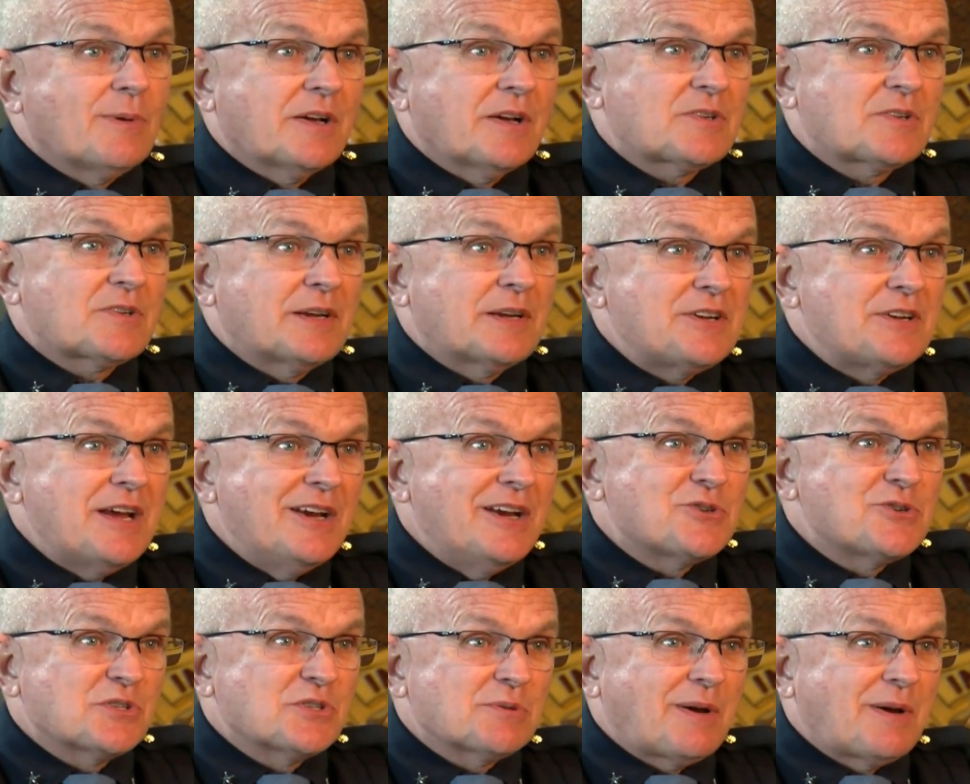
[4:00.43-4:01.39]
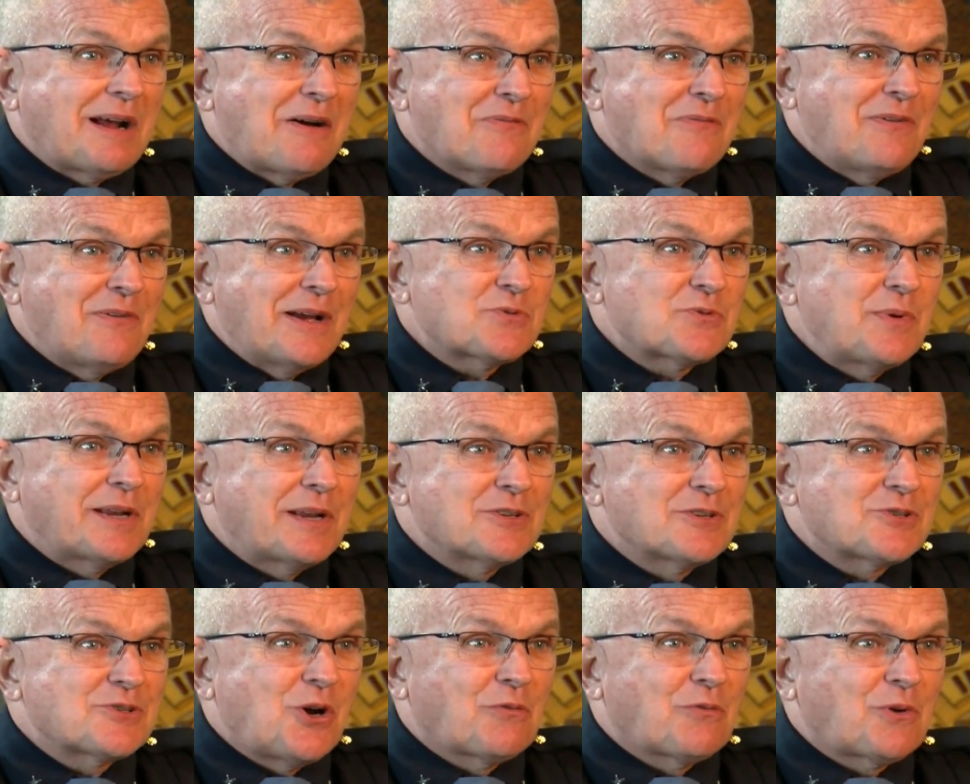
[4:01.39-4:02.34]
is that there's unreasonable
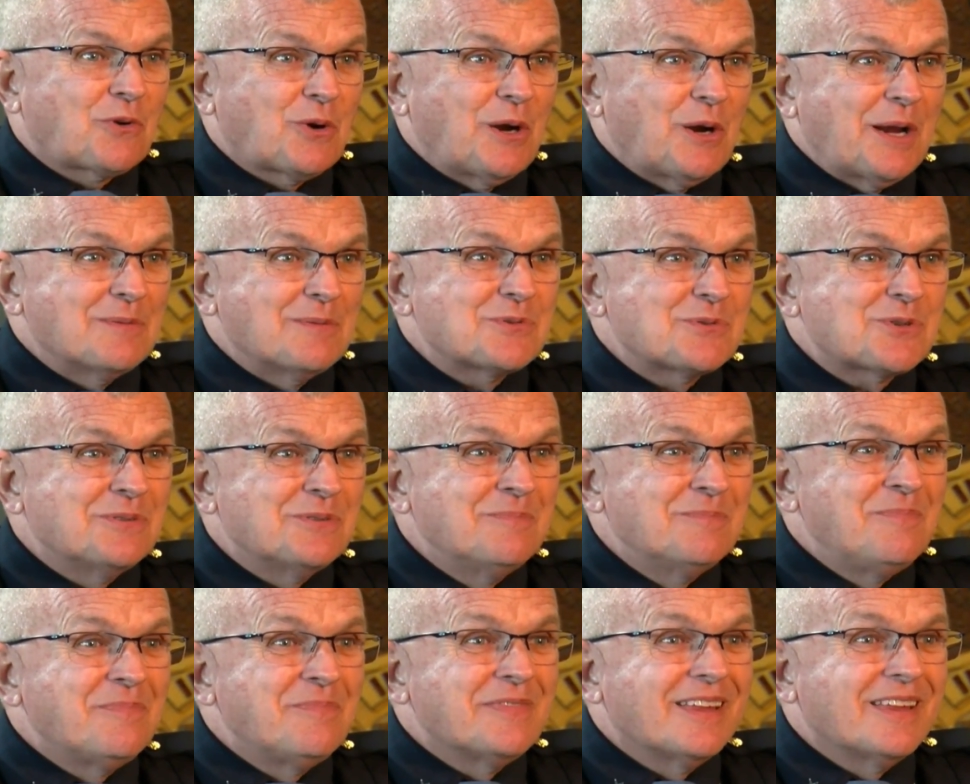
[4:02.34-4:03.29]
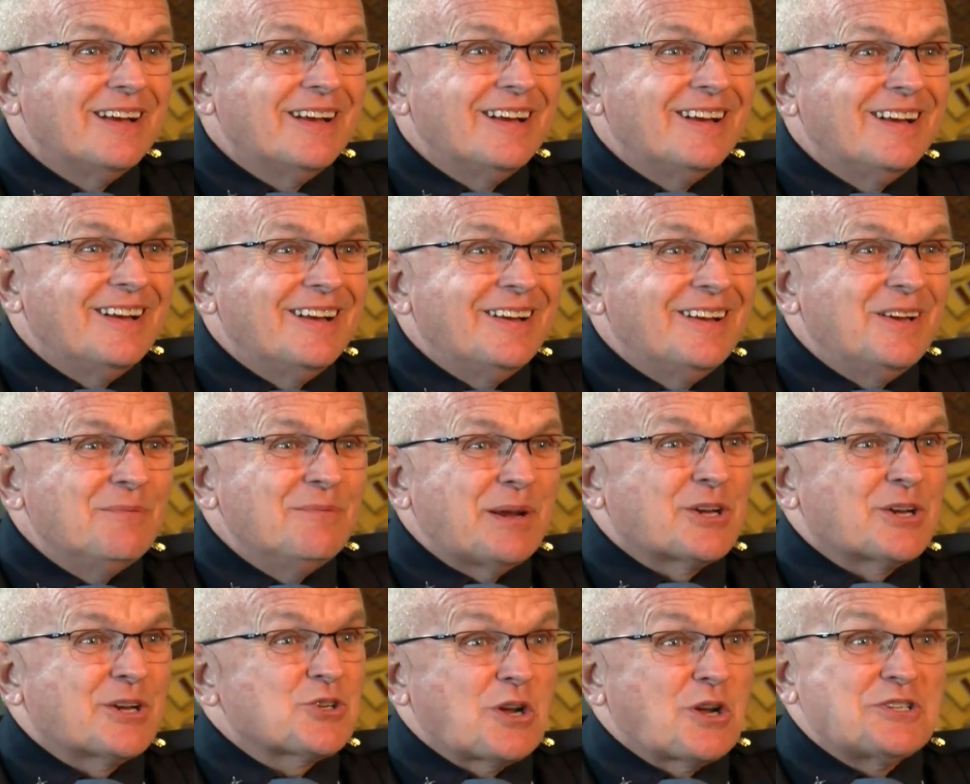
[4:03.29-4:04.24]
expectations about how fast we can solve crimes.
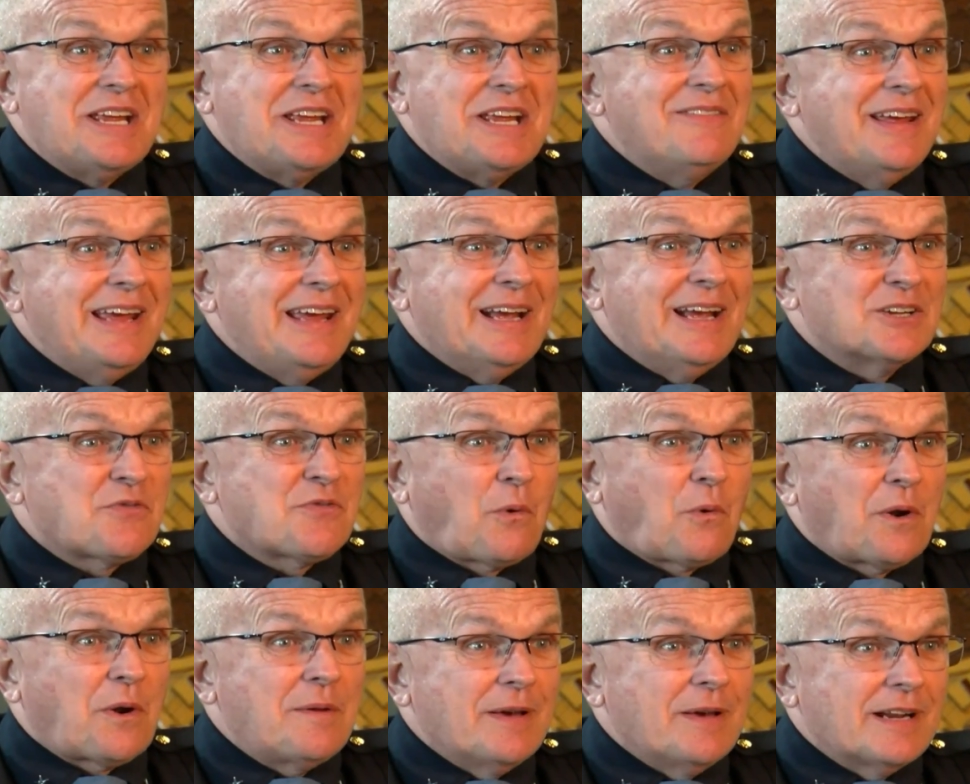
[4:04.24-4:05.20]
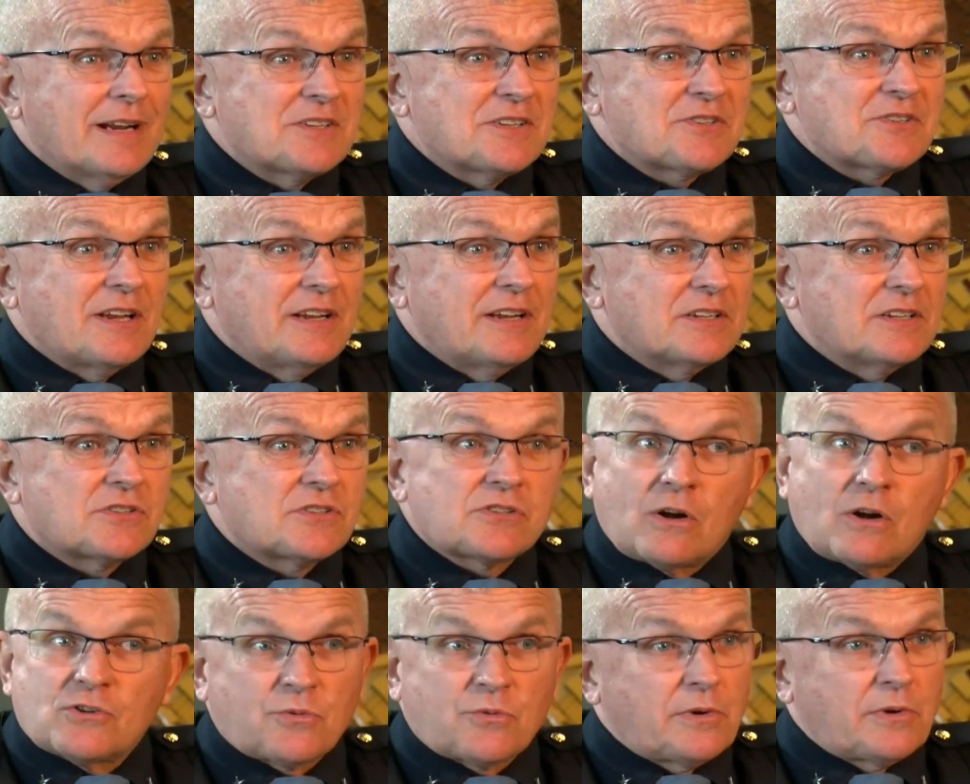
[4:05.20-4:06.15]
Because on TV, it's
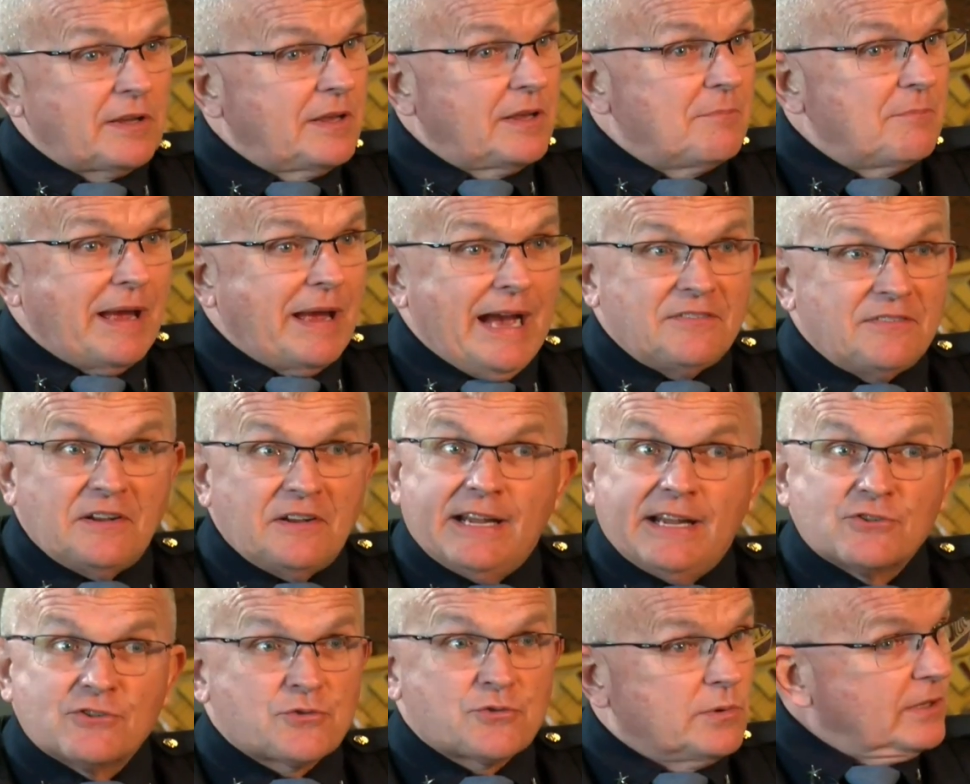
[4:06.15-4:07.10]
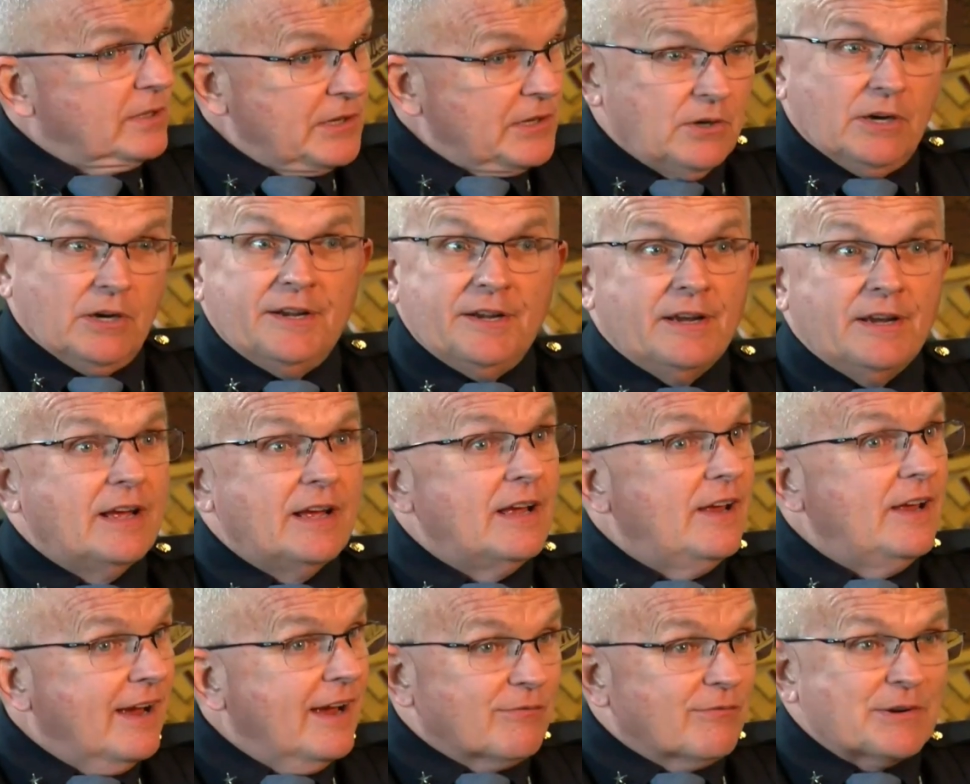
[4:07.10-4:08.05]
40 minutes and it starts really bad and it
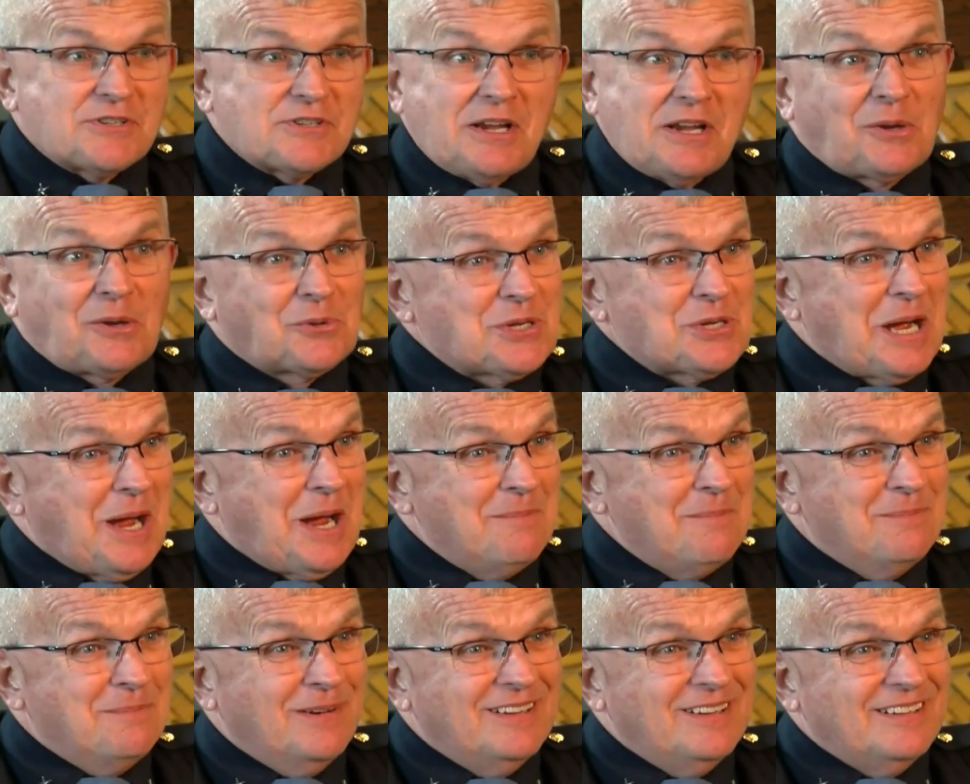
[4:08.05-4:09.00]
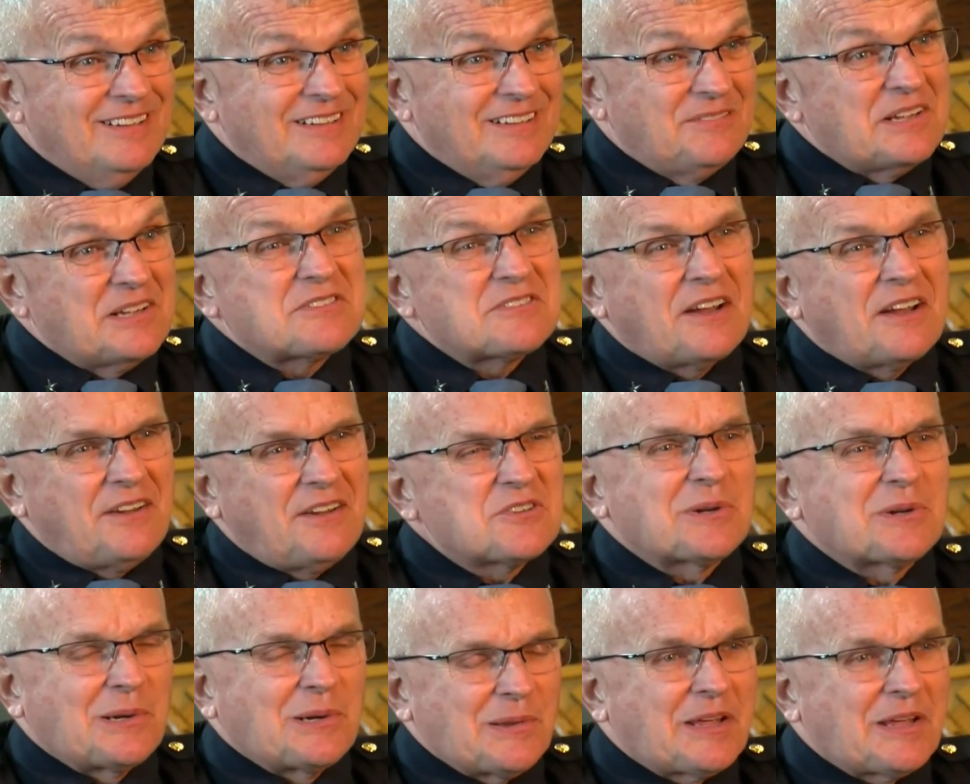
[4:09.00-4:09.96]
ends really good every single time.
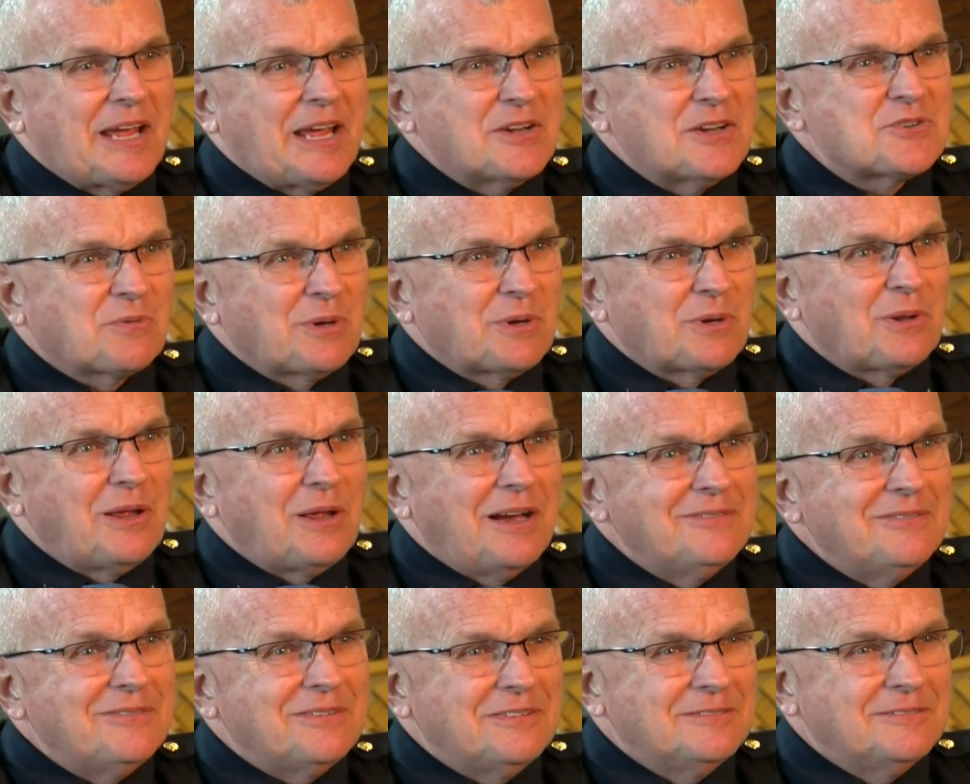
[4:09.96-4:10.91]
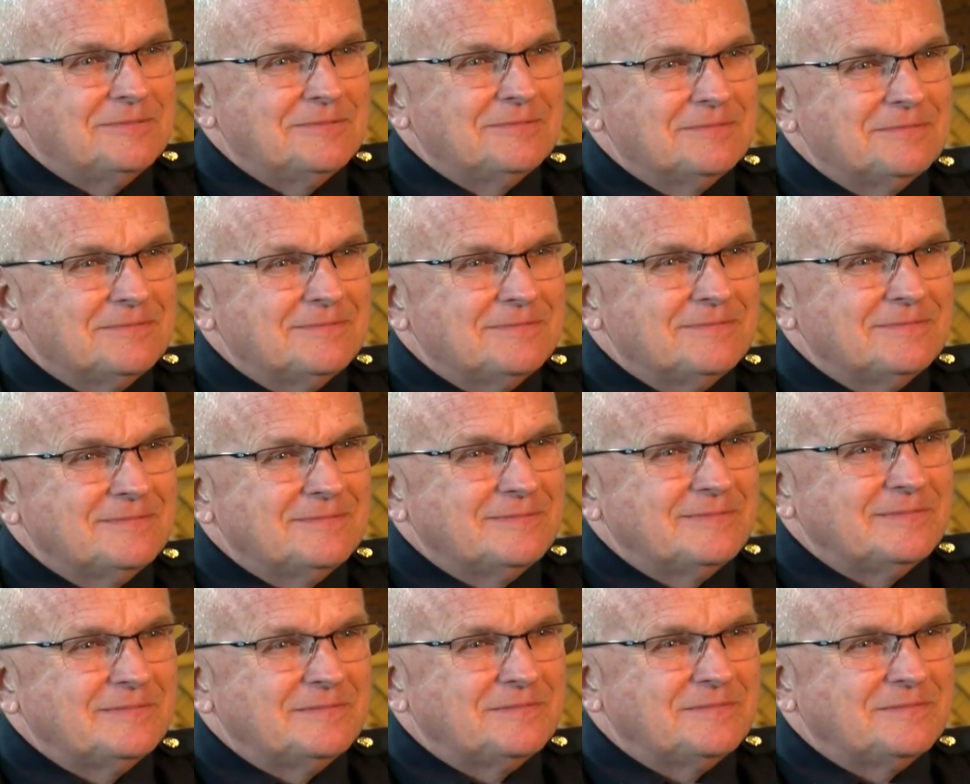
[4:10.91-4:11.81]
That's not necessarily the case in real life.